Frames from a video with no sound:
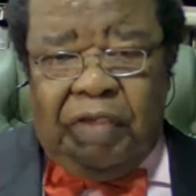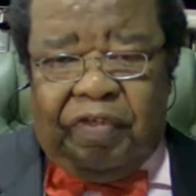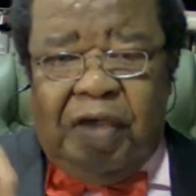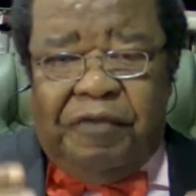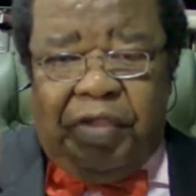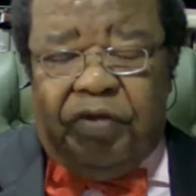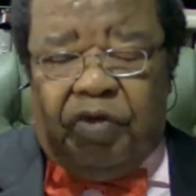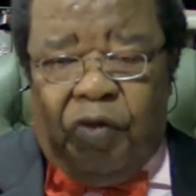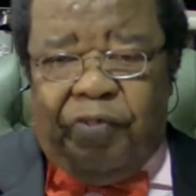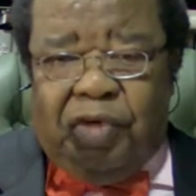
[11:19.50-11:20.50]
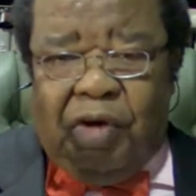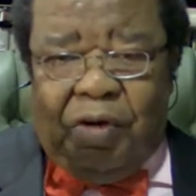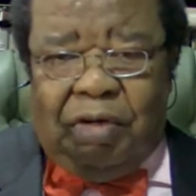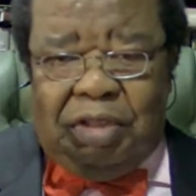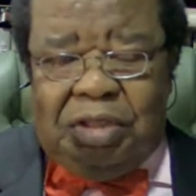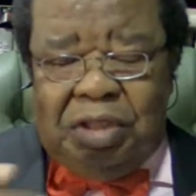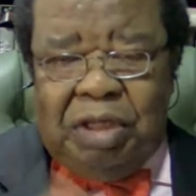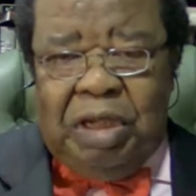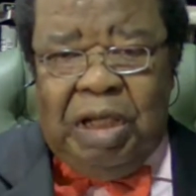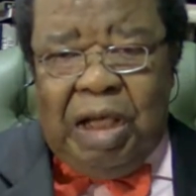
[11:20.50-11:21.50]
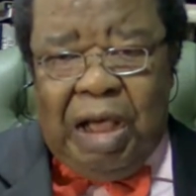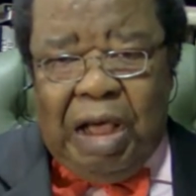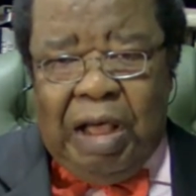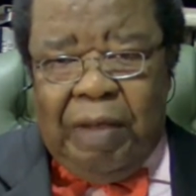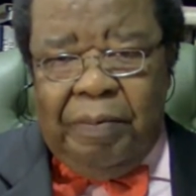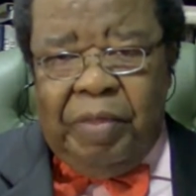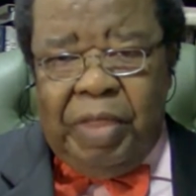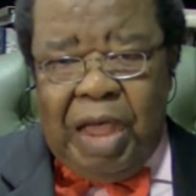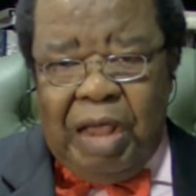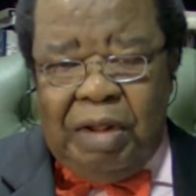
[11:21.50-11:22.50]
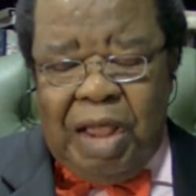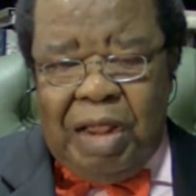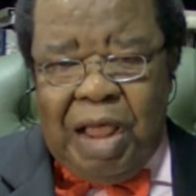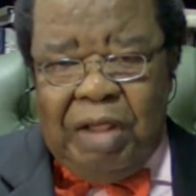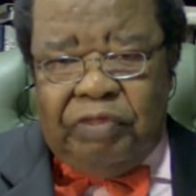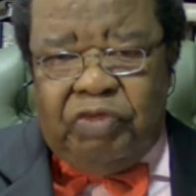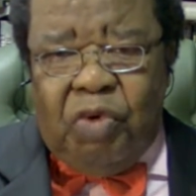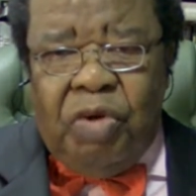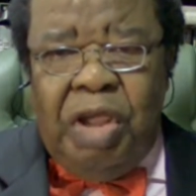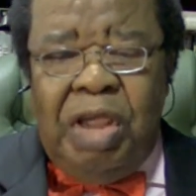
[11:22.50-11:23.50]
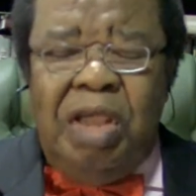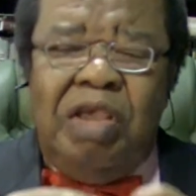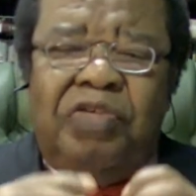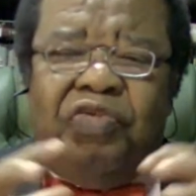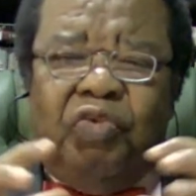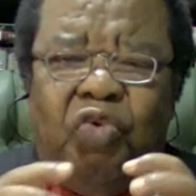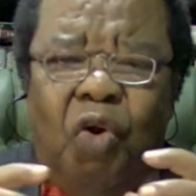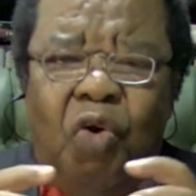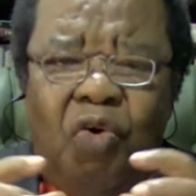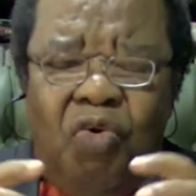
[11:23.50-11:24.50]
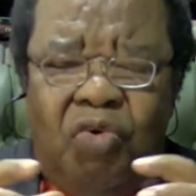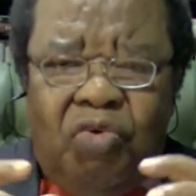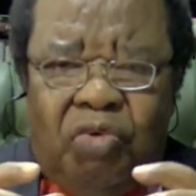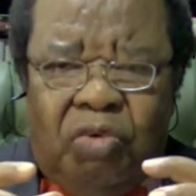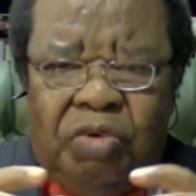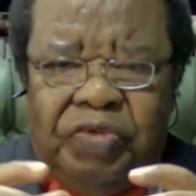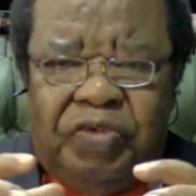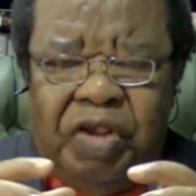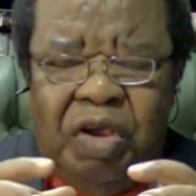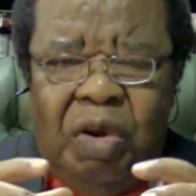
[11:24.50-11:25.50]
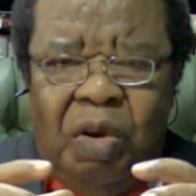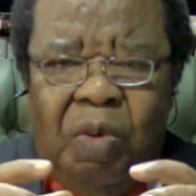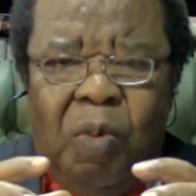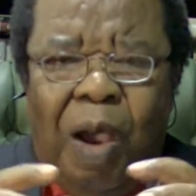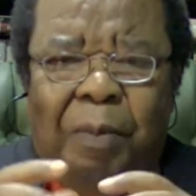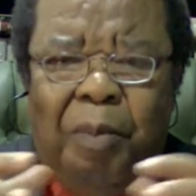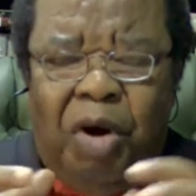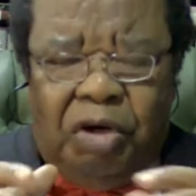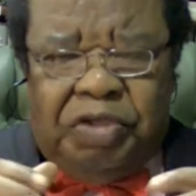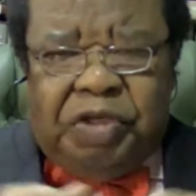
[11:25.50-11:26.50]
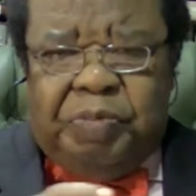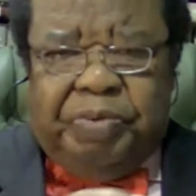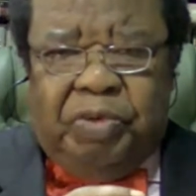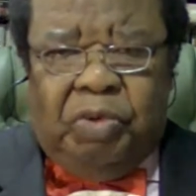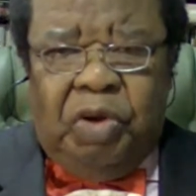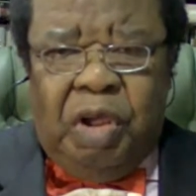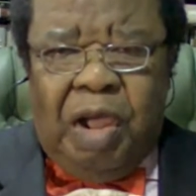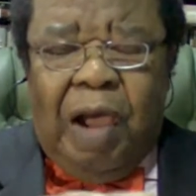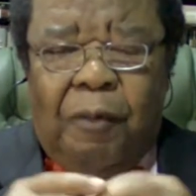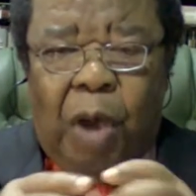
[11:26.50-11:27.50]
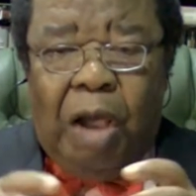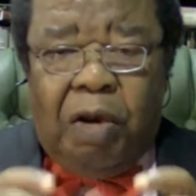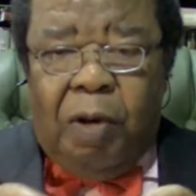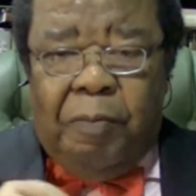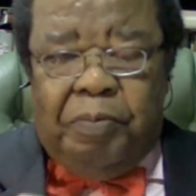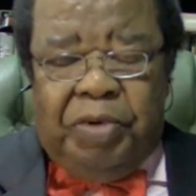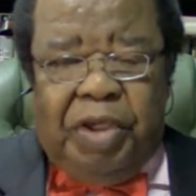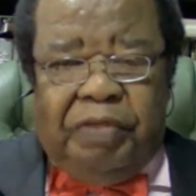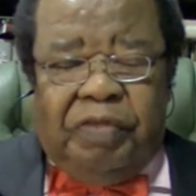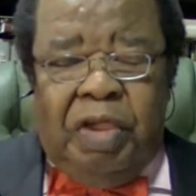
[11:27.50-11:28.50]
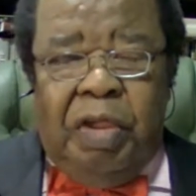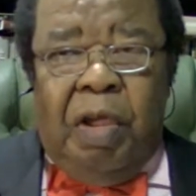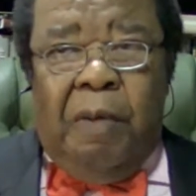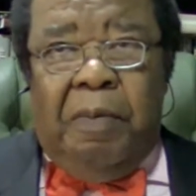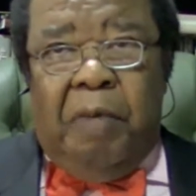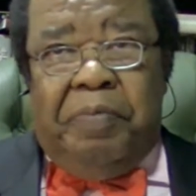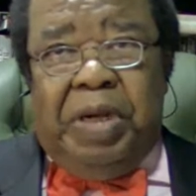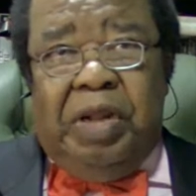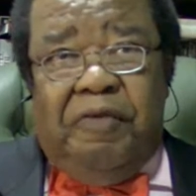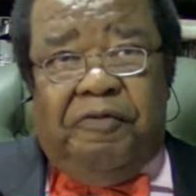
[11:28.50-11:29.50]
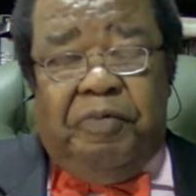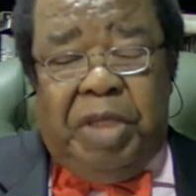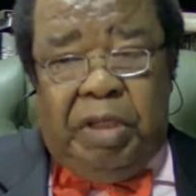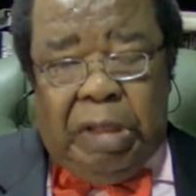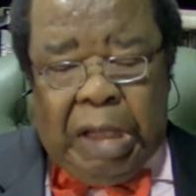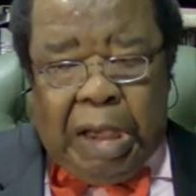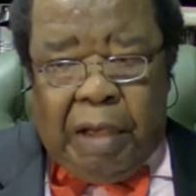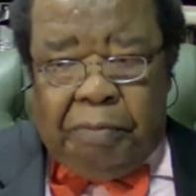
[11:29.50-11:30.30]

a servant of God. And so his roles were multiple and were complex. But believe me,